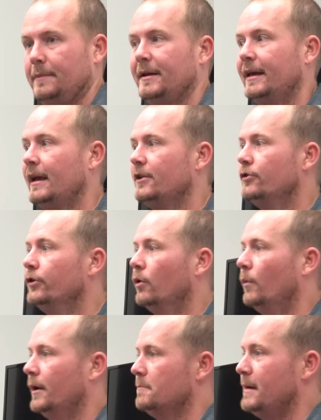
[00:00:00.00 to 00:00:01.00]
I mean, again, you
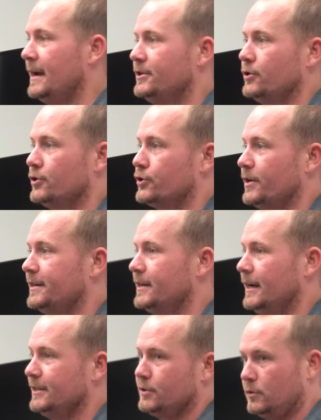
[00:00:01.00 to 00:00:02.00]
don't want it banjo string
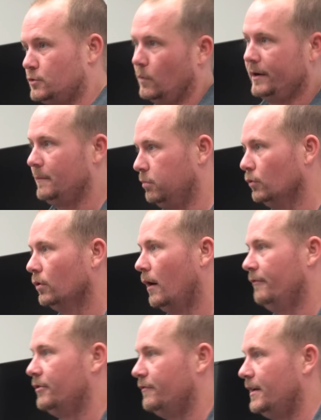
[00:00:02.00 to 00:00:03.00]
tight so it's wanting to pull
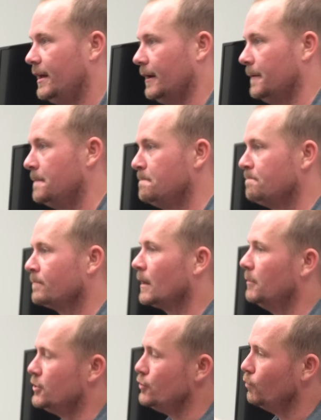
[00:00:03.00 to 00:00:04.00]
off the fitting,
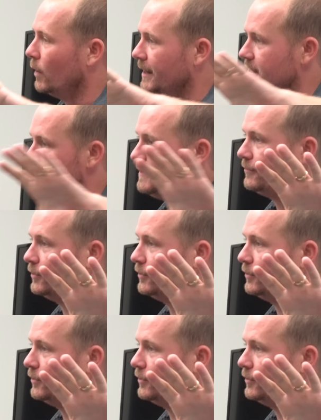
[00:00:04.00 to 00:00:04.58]
but you want it to be